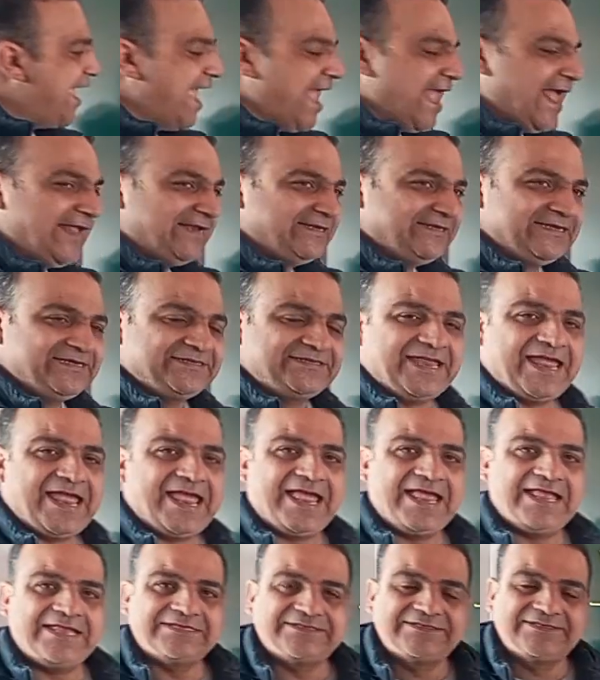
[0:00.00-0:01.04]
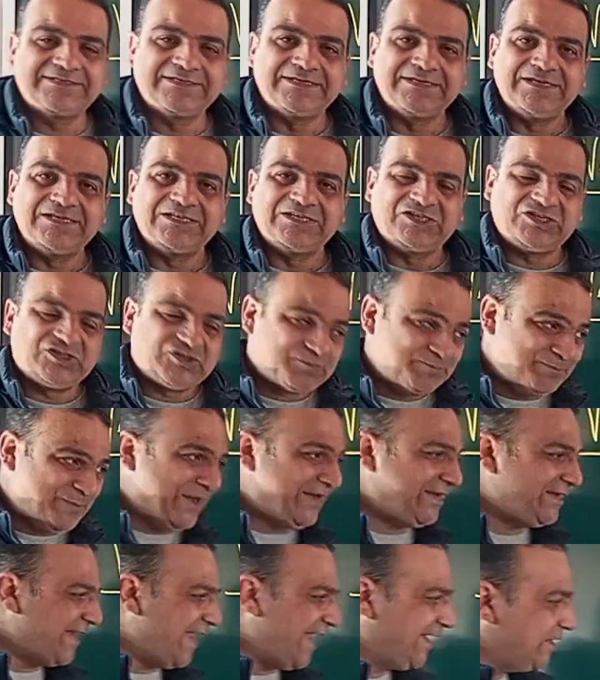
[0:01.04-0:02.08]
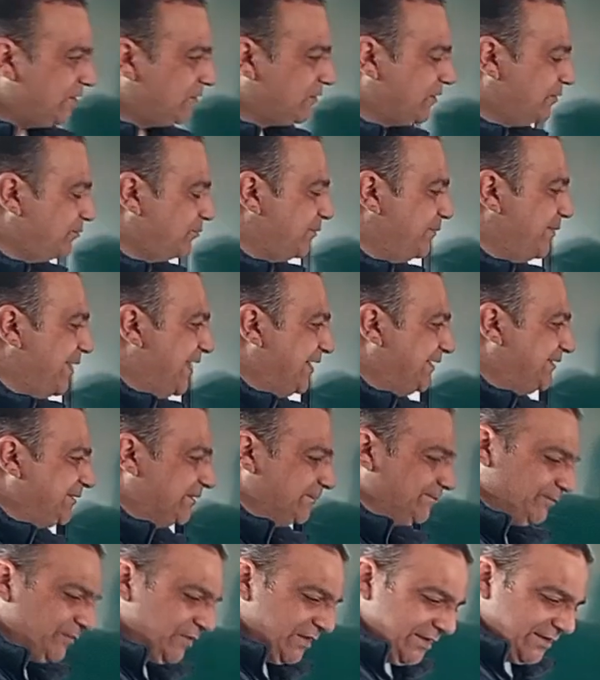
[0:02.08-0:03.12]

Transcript: and it has spin angular momentum.